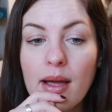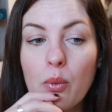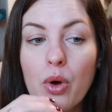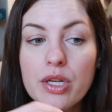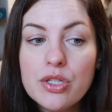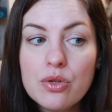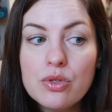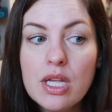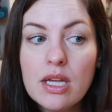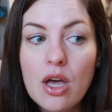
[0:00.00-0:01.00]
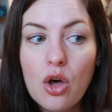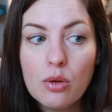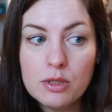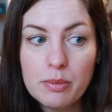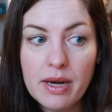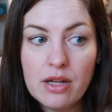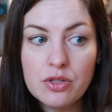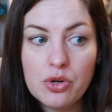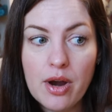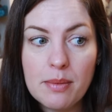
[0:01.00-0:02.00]
I was using a Homespun
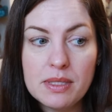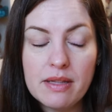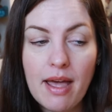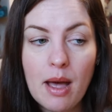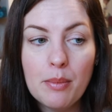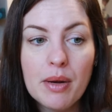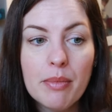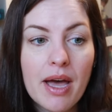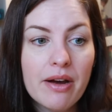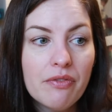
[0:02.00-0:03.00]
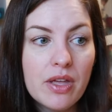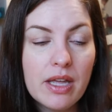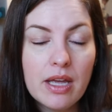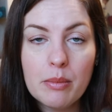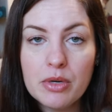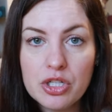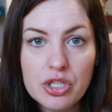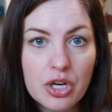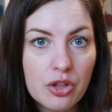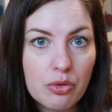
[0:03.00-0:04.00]
House scraps in that, but I'm kind of thinking I'm
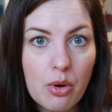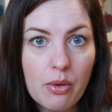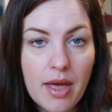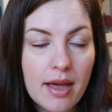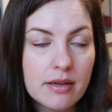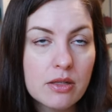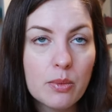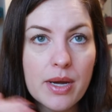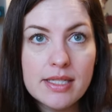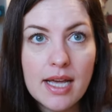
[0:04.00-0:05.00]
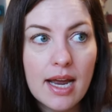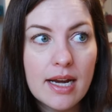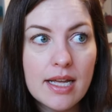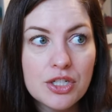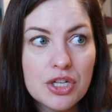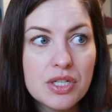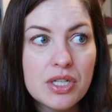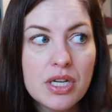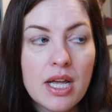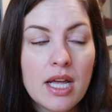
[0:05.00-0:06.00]
just going to throw that to the wayside and just